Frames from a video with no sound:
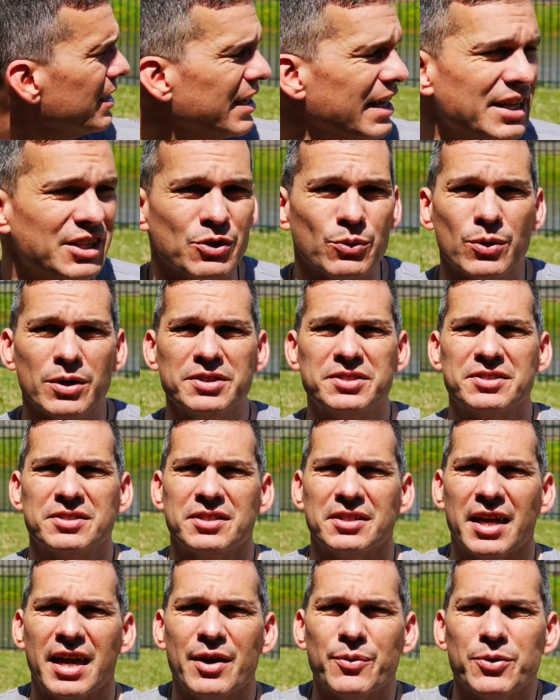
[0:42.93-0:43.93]
in the woods
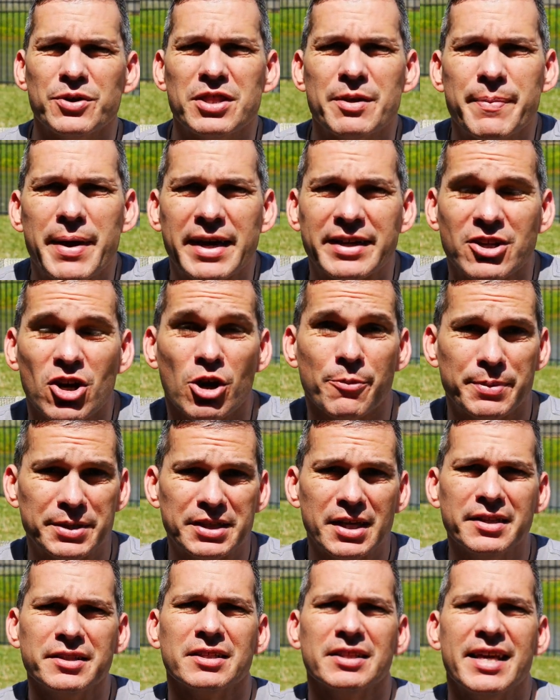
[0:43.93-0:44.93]
today, we're in the backyard, but
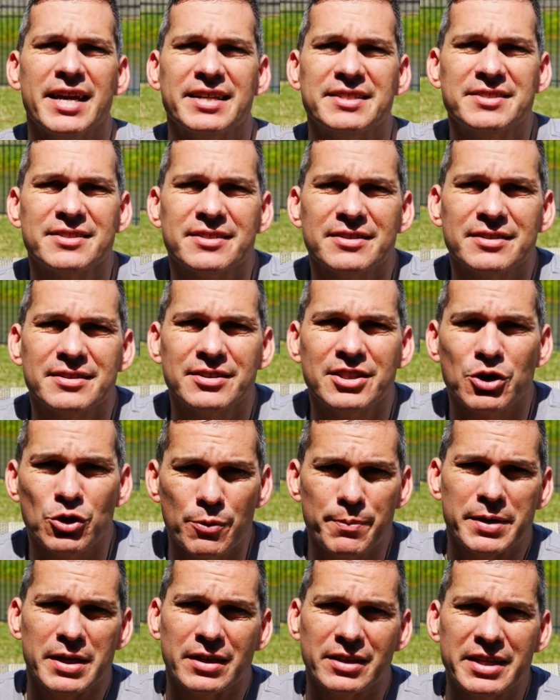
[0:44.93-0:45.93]
nonetheless, there
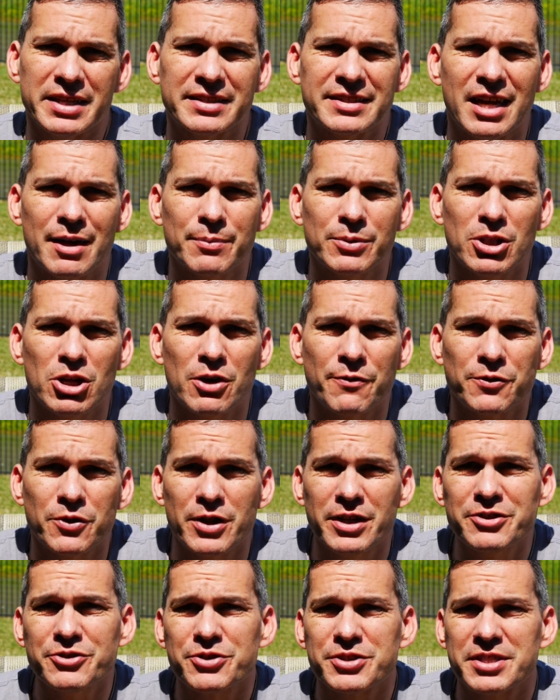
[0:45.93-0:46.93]
will be a link down below if
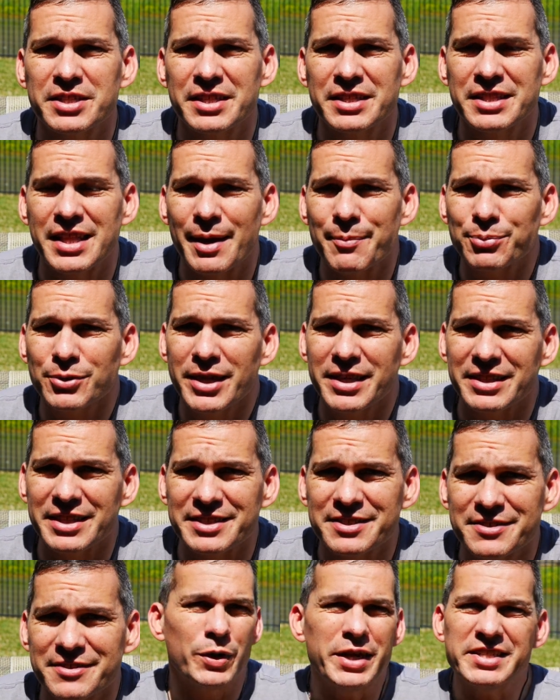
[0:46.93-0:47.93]
you're interested in that
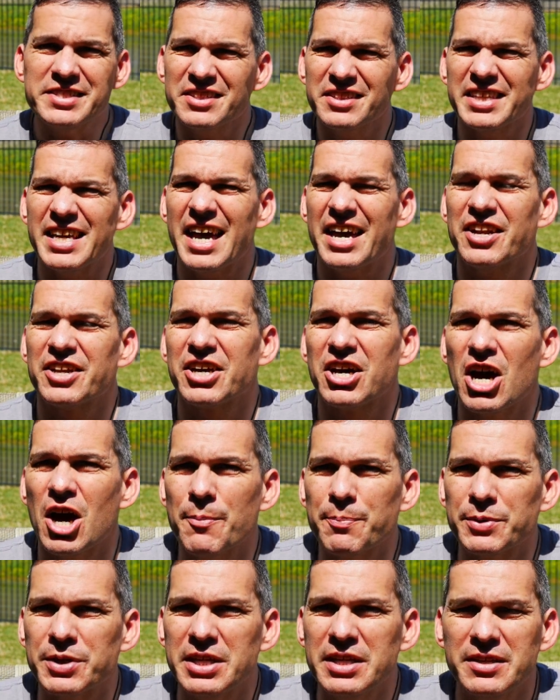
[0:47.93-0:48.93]
playlist. Recently, I had a
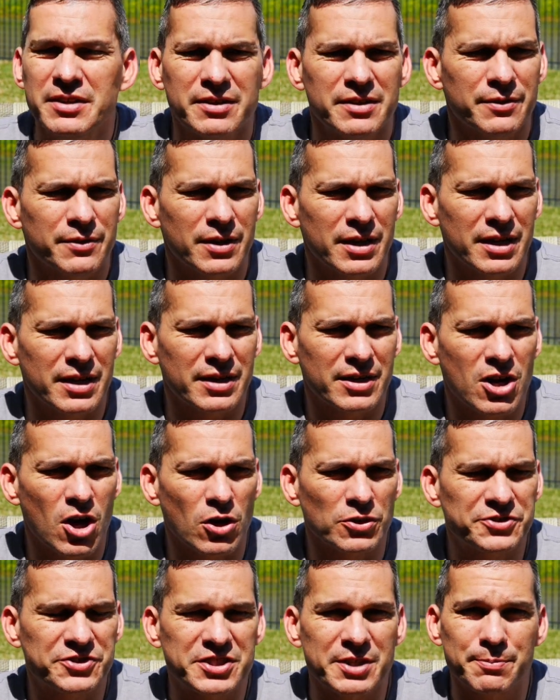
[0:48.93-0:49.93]
company uh,
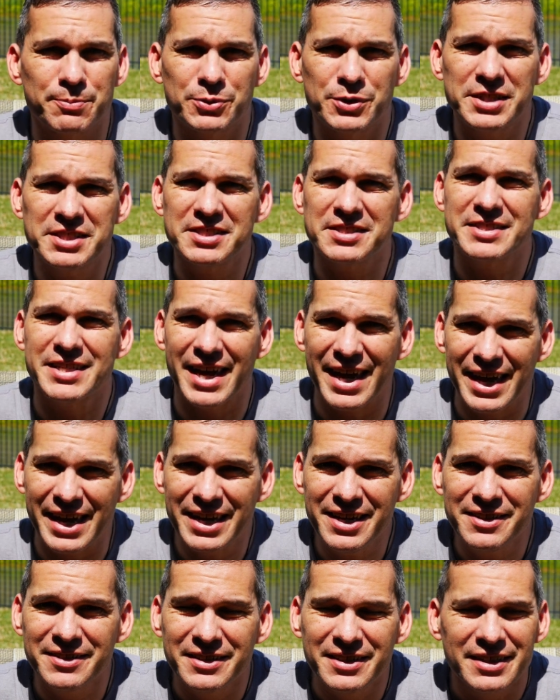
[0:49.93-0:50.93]
called
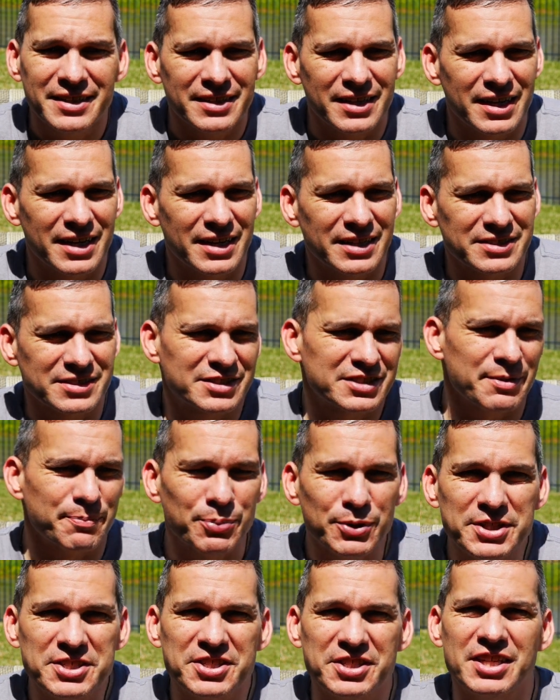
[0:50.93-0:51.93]
Simplicité, uh,
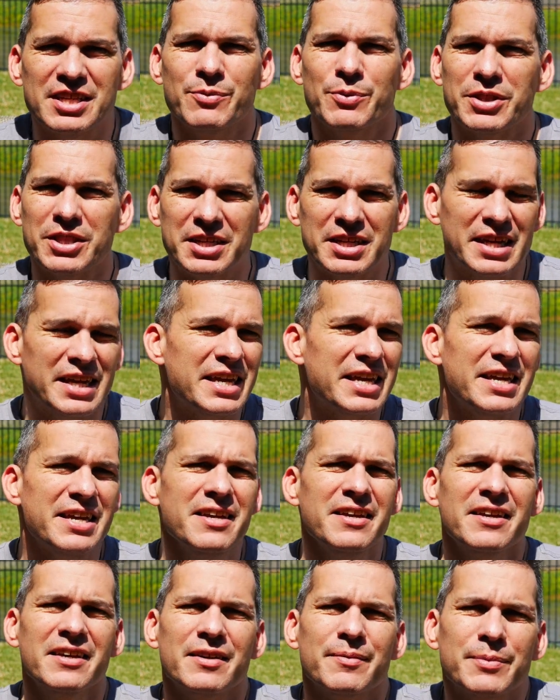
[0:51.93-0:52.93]
Simplicity with an
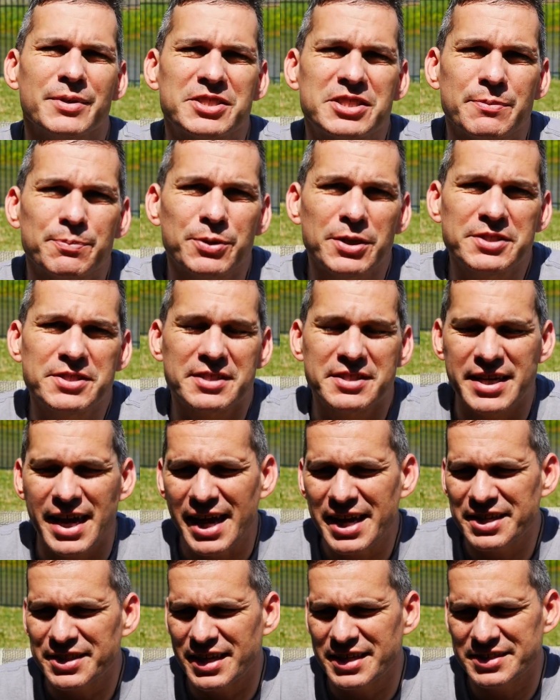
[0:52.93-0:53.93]
E, but
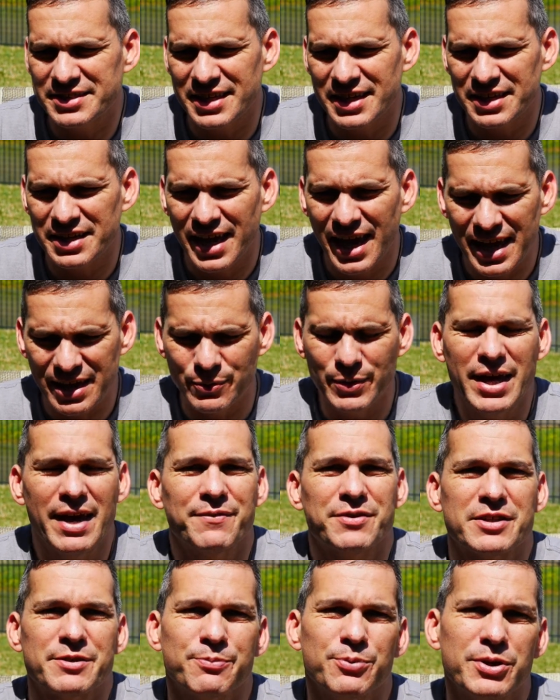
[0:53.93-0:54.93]
Simplicité, and they said, hey, we
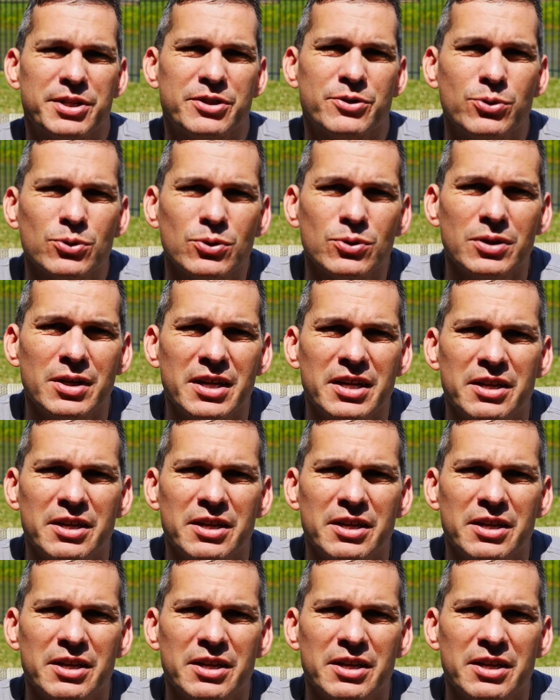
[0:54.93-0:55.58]
have this pretty cool